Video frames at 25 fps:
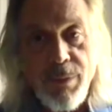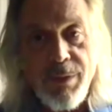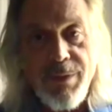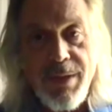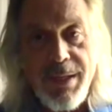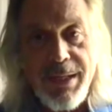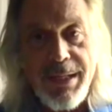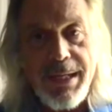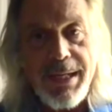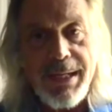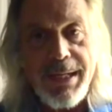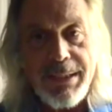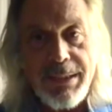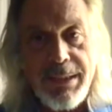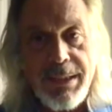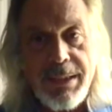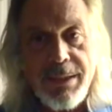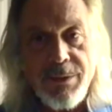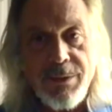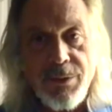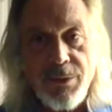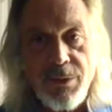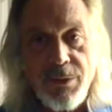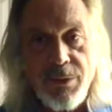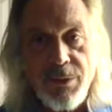that, I
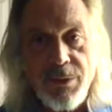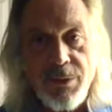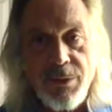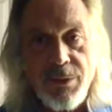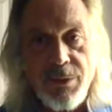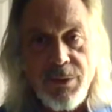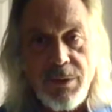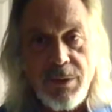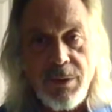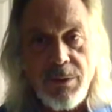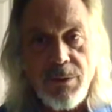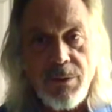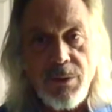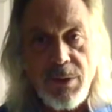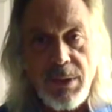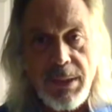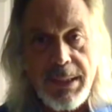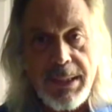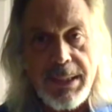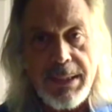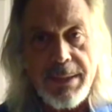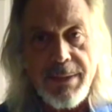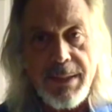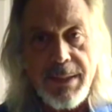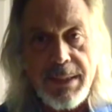guess you'd
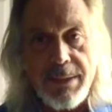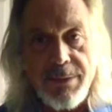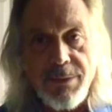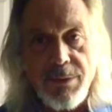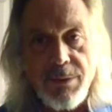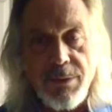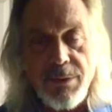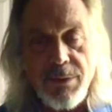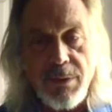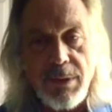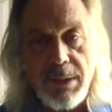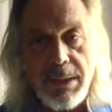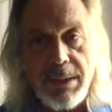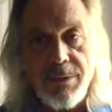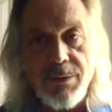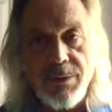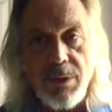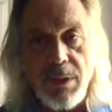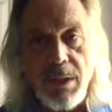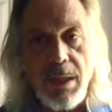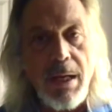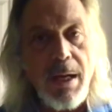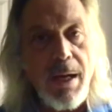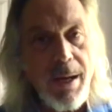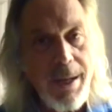say it's
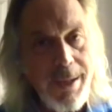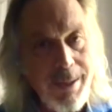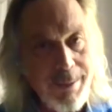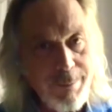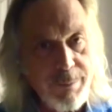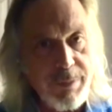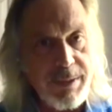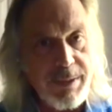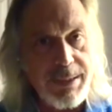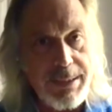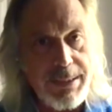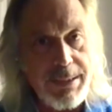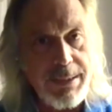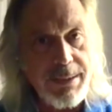a hobby,